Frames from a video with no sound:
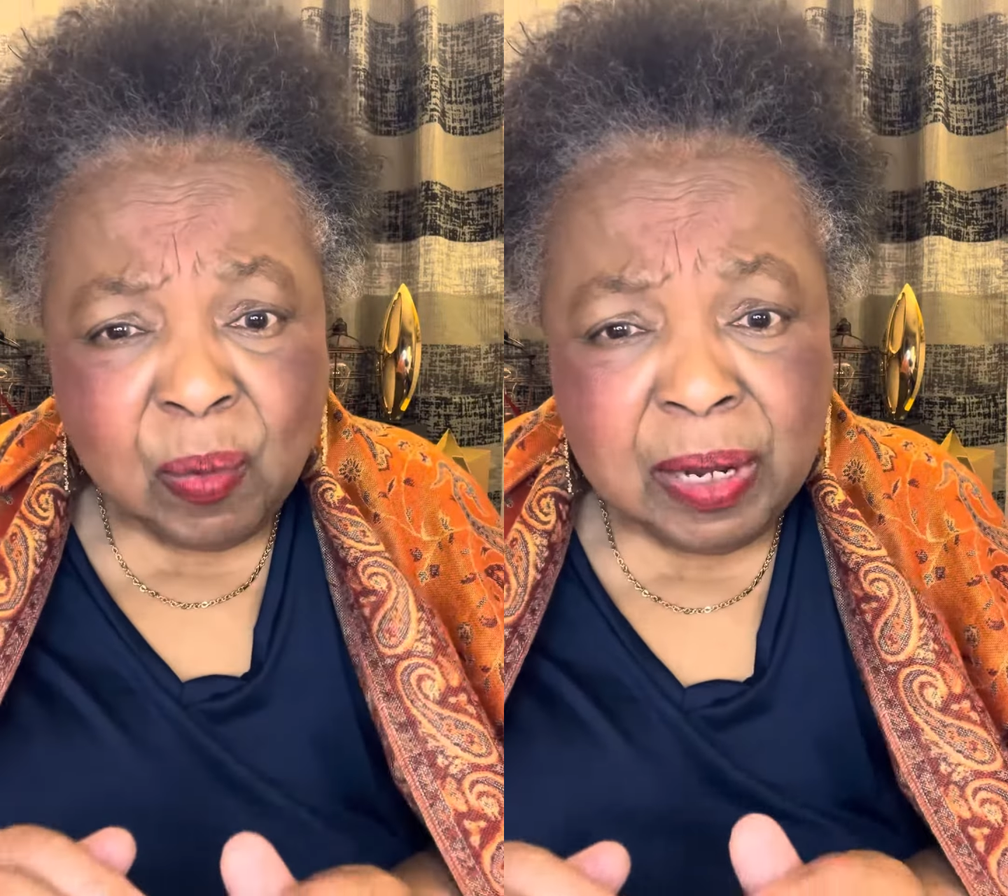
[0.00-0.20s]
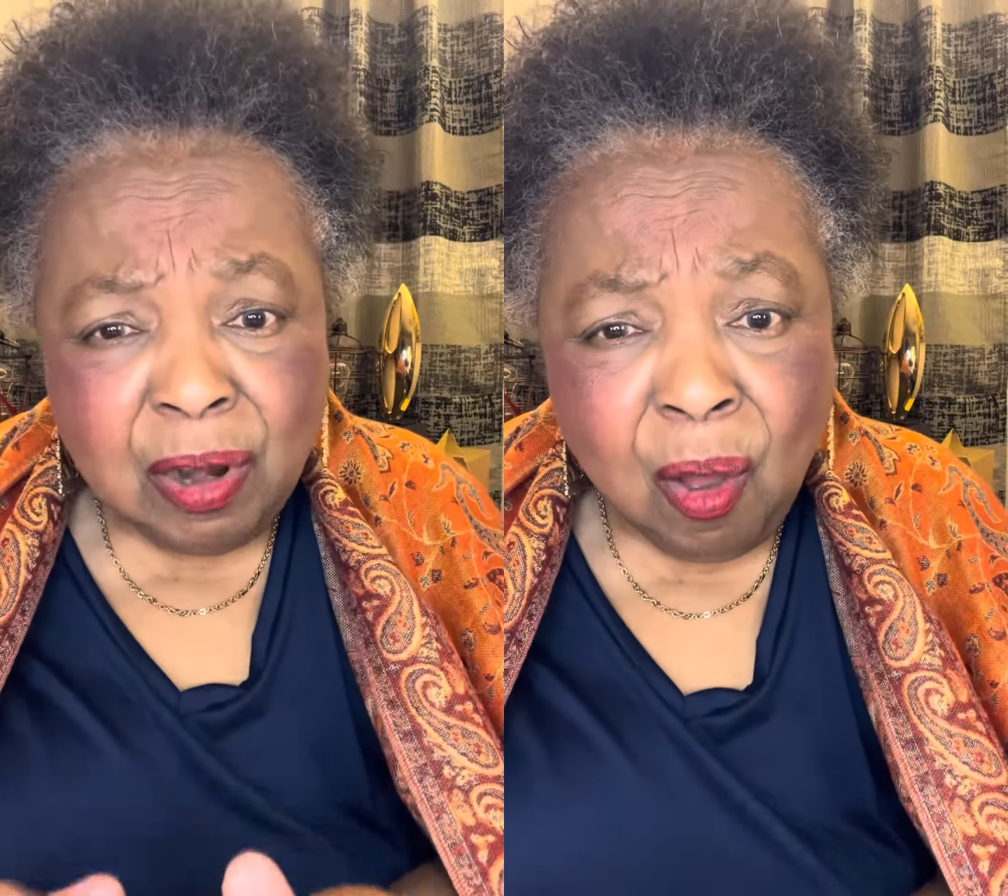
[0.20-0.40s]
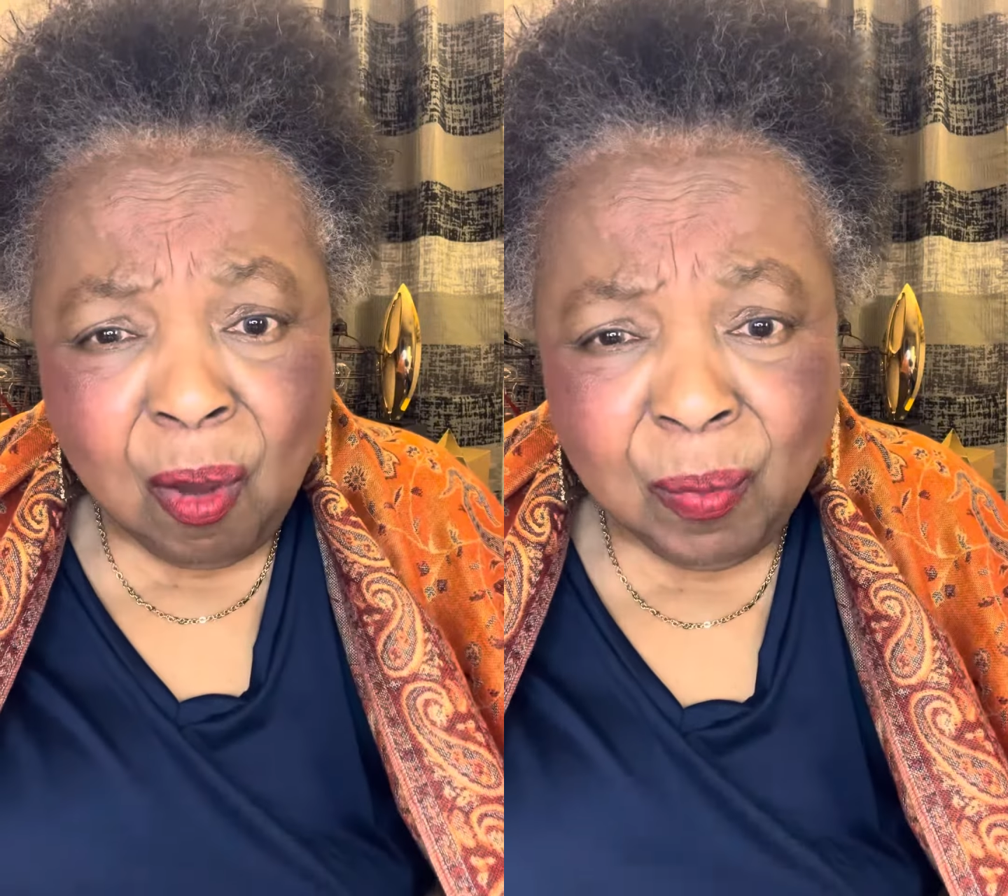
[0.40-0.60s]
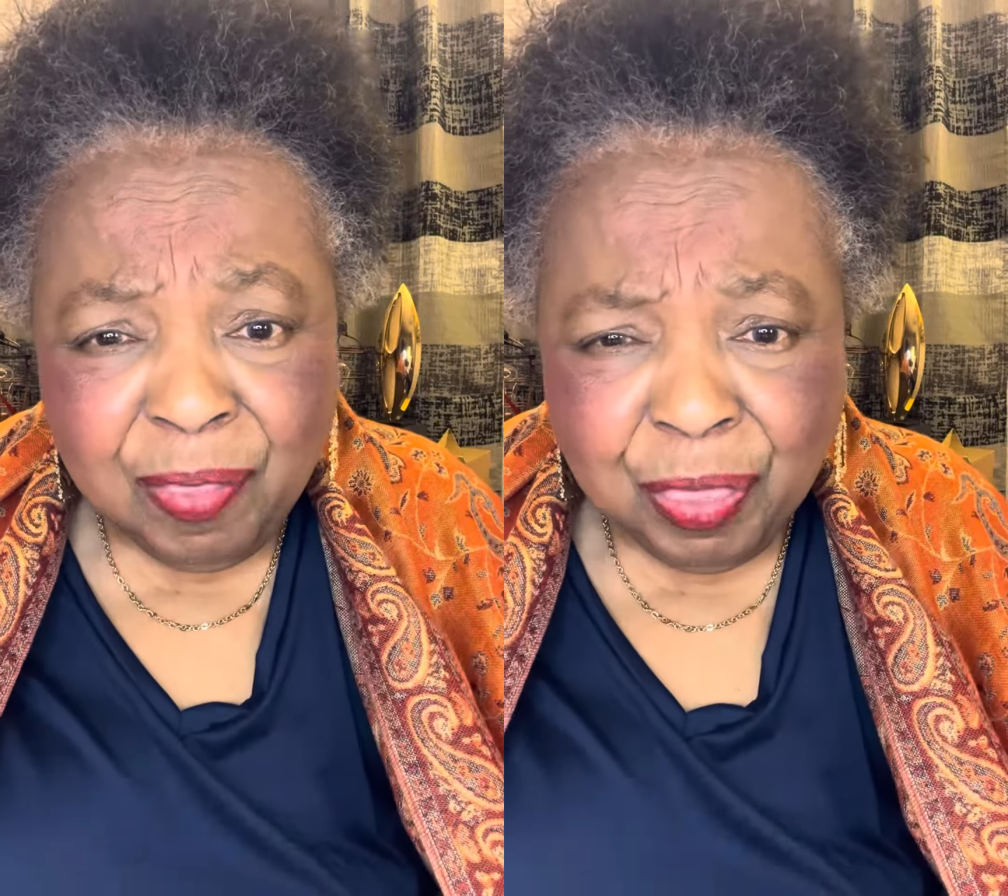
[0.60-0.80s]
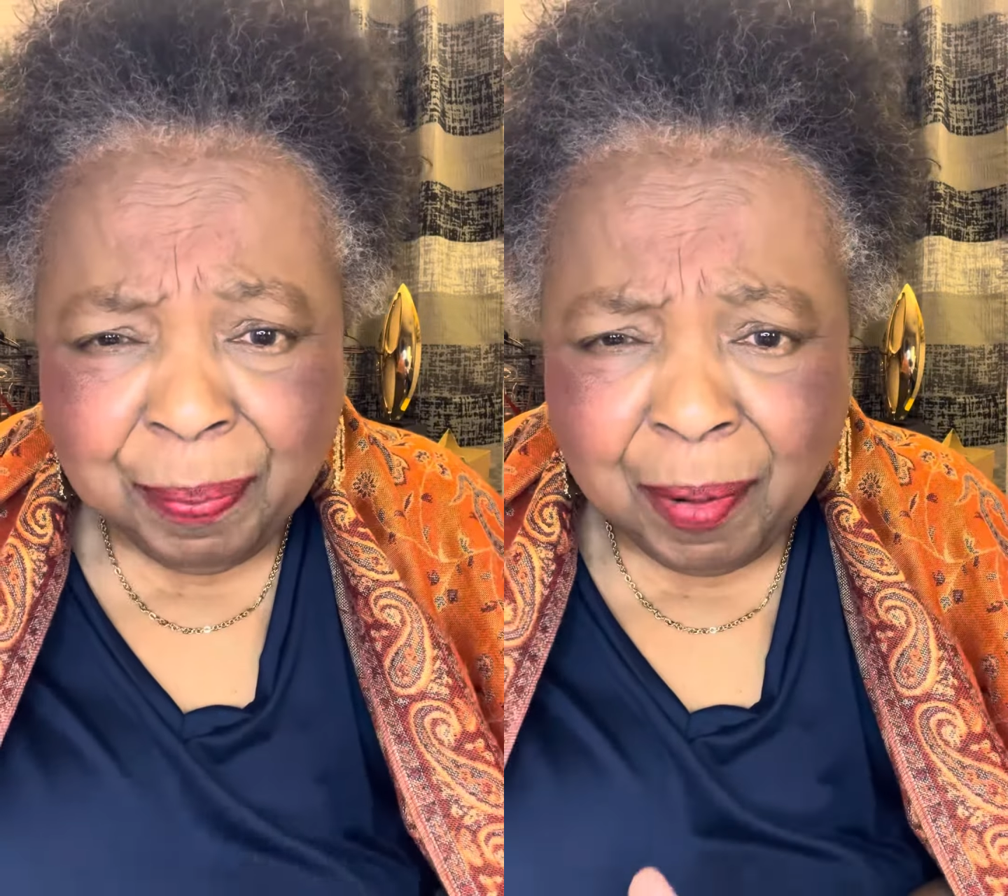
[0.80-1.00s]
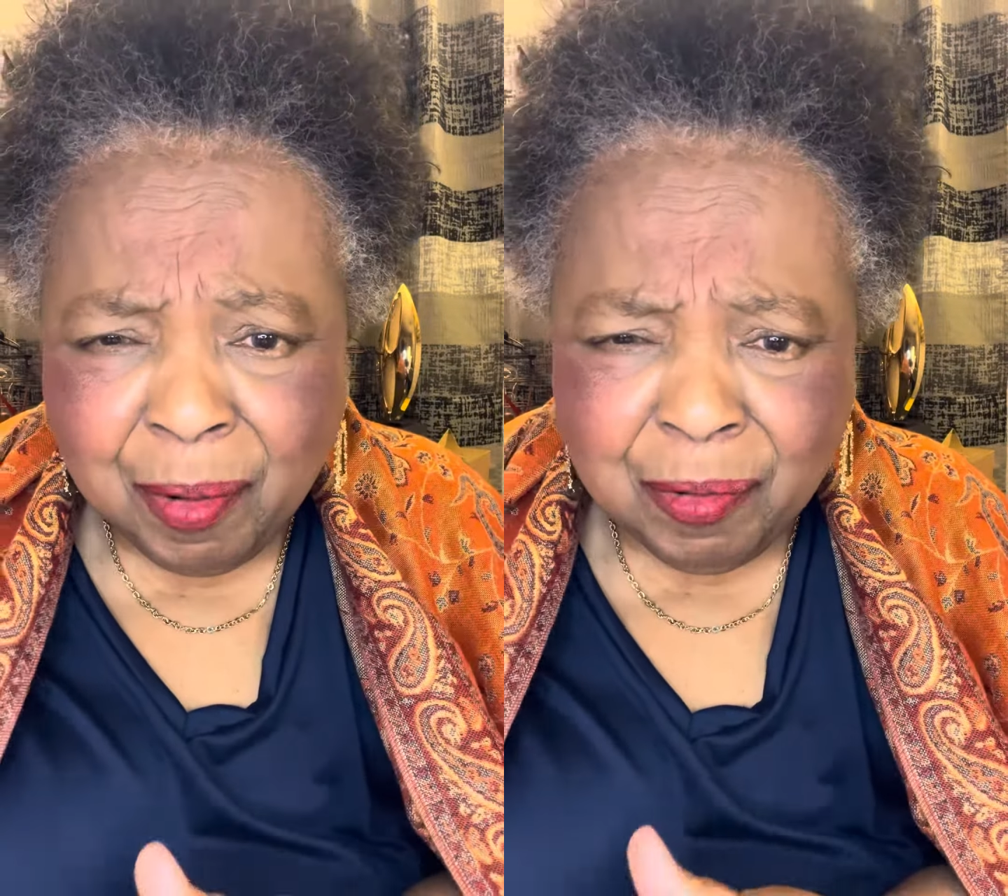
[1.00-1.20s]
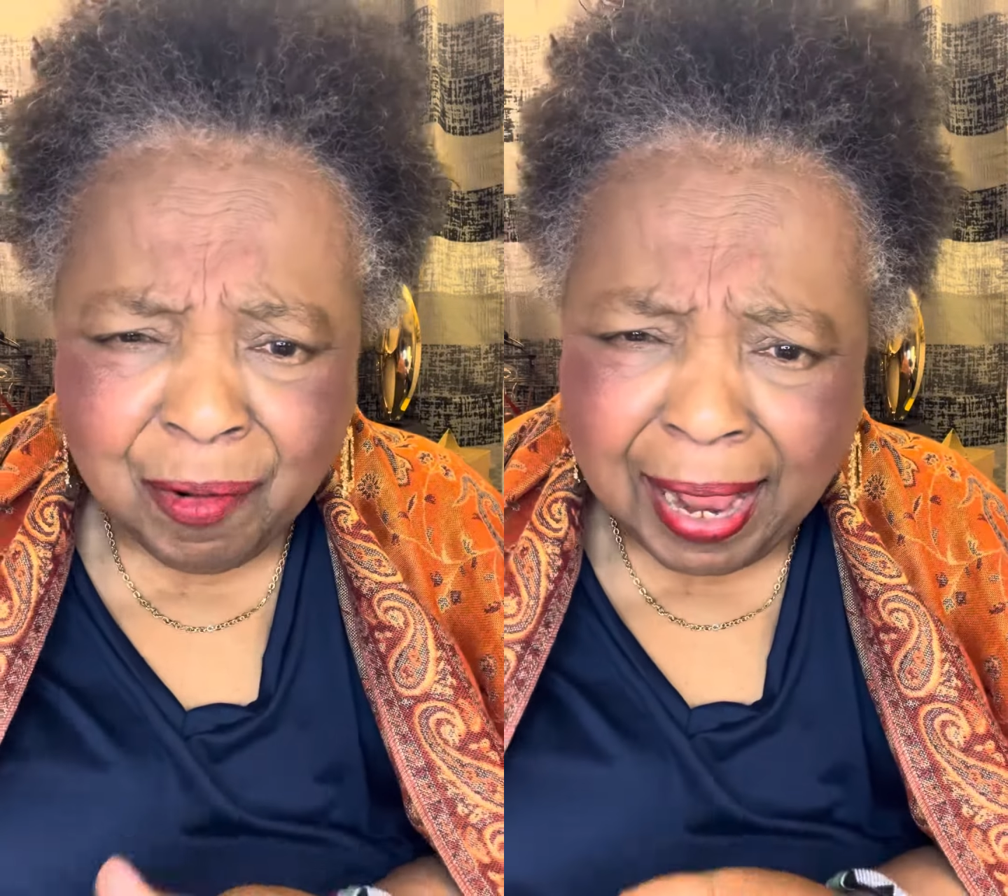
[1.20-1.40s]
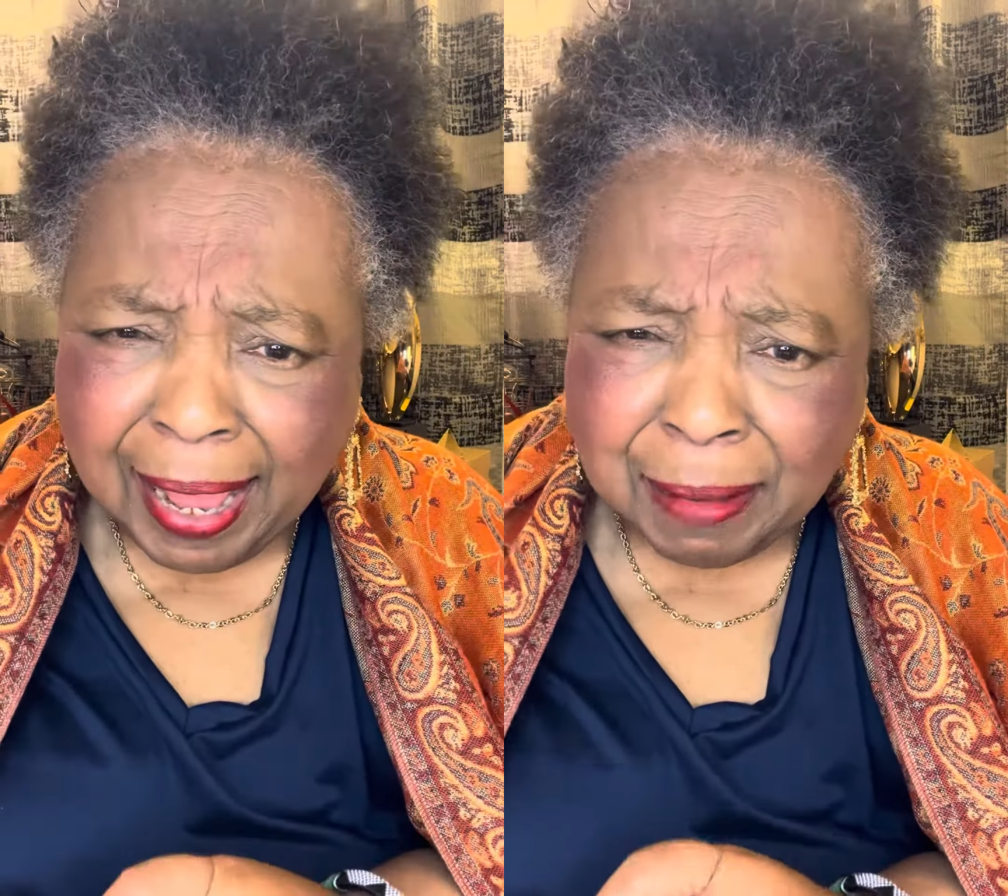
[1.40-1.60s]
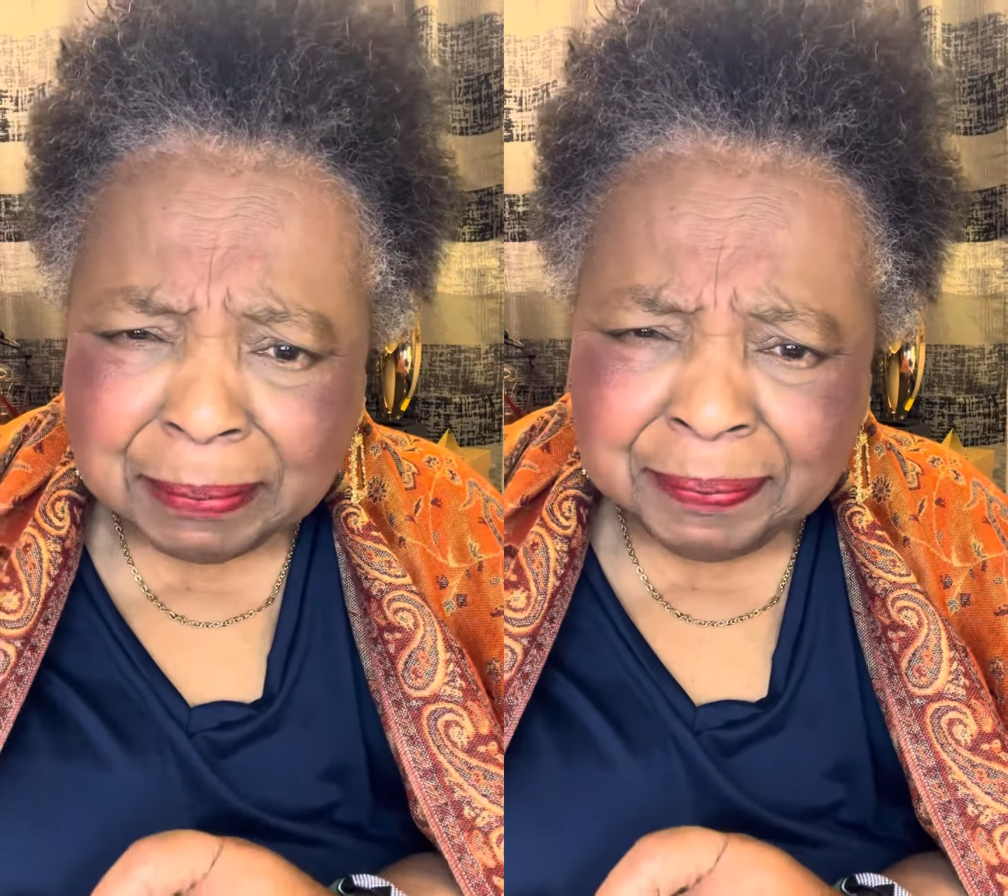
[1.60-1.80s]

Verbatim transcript: along with the program.